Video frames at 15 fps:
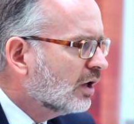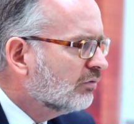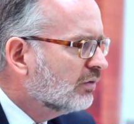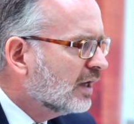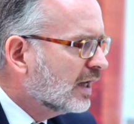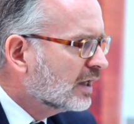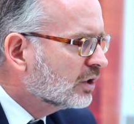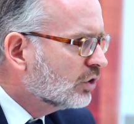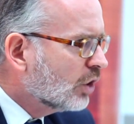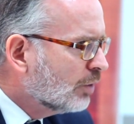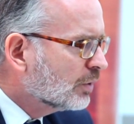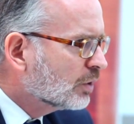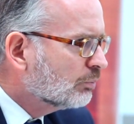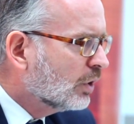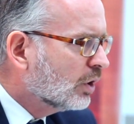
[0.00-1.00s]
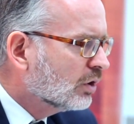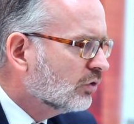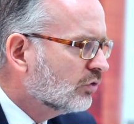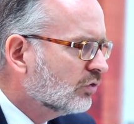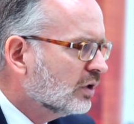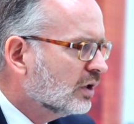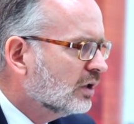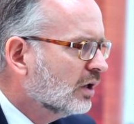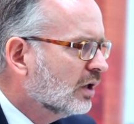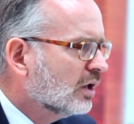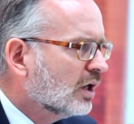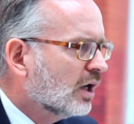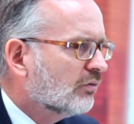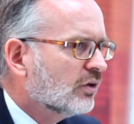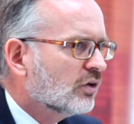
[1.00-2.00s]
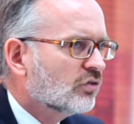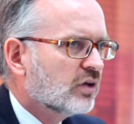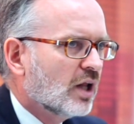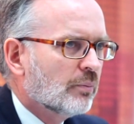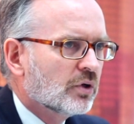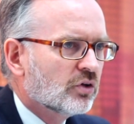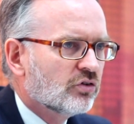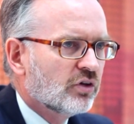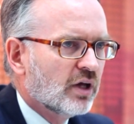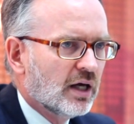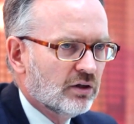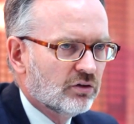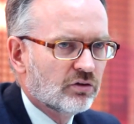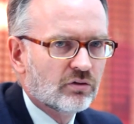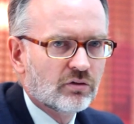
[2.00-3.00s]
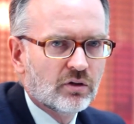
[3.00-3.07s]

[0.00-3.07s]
of the economic policy of the Islamic State,